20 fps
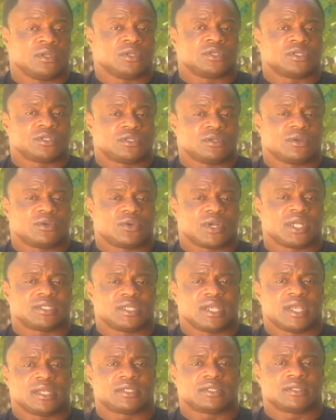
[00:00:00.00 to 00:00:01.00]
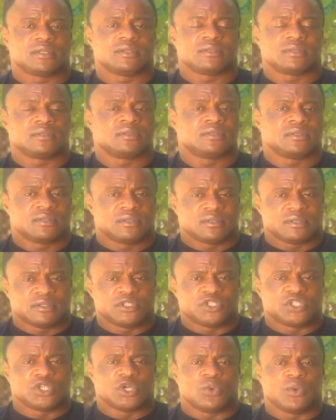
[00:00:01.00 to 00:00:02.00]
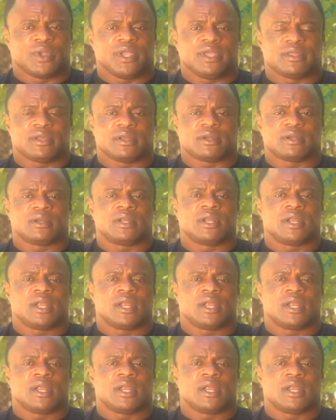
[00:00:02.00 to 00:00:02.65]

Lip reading: So great thanks to Joe Wither,